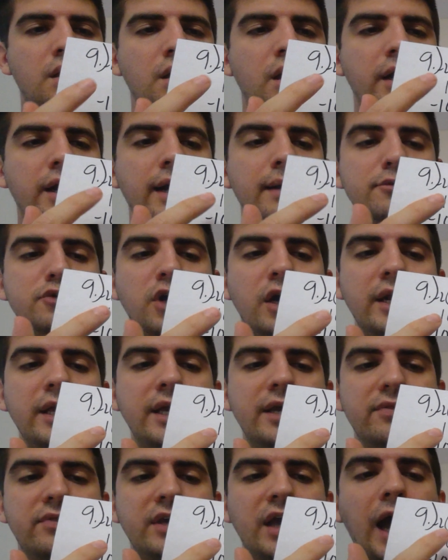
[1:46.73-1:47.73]
Again, I'm trying to
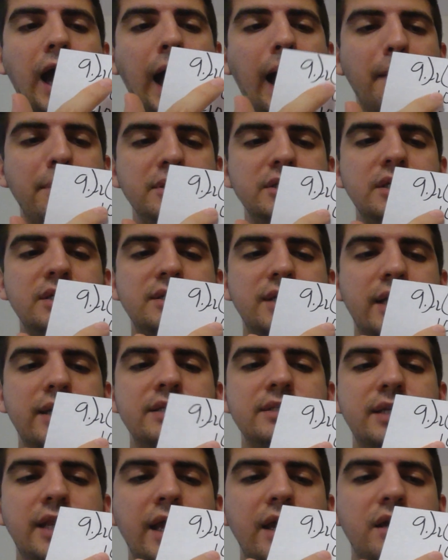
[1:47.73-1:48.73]
get the opposite of 10
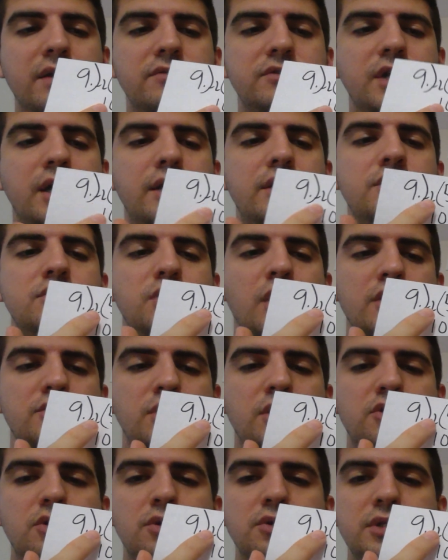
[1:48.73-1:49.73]
is negative 10, so that's
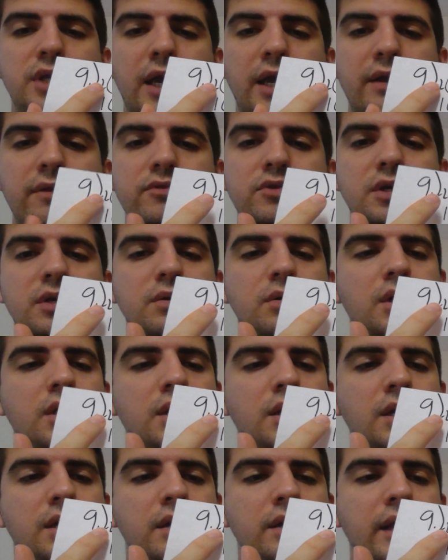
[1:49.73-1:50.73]
why I chose negative 2.
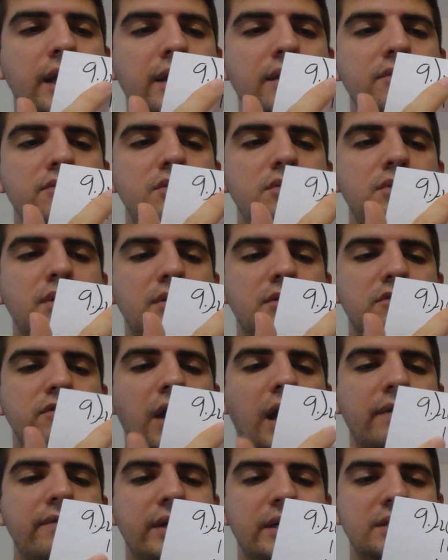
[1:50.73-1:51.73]
Negative 2 times
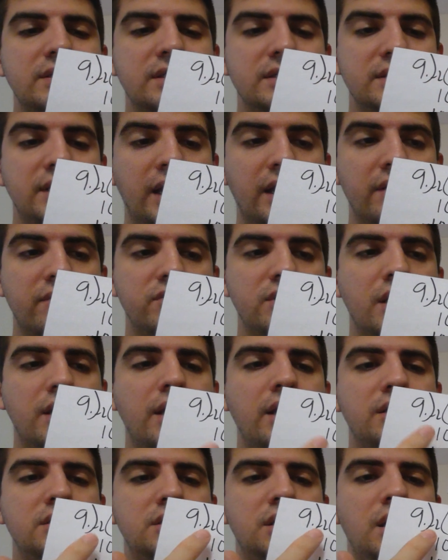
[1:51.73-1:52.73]
5x is negative
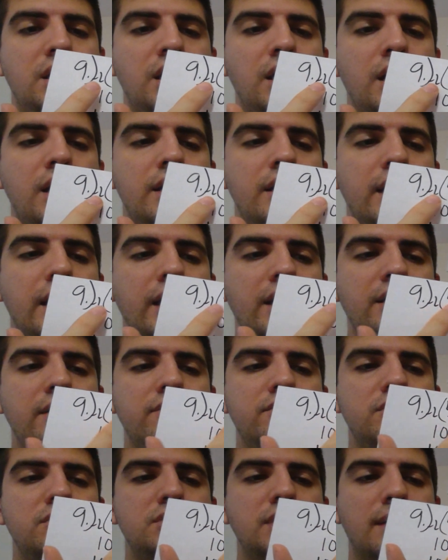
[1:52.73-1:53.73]
10x.
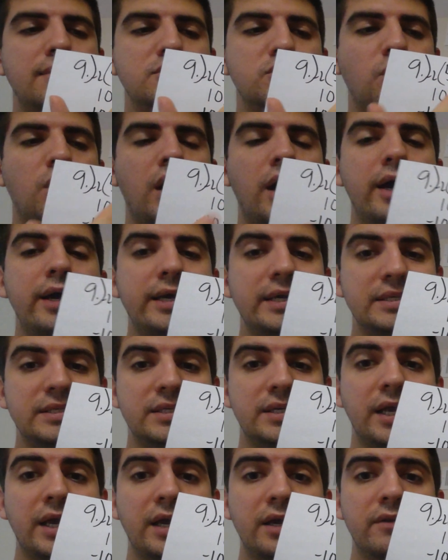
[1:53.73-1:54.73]
Negative 2 times y is
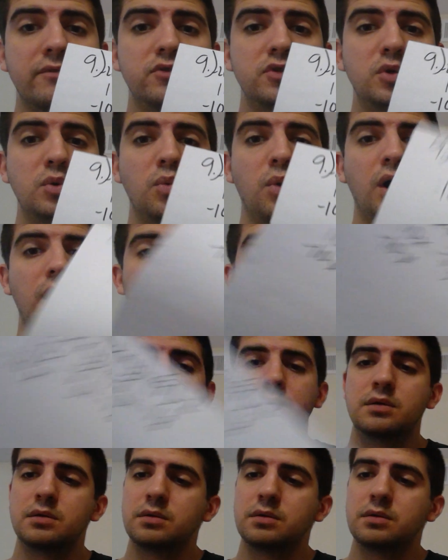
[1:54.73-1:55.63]
negative 2y.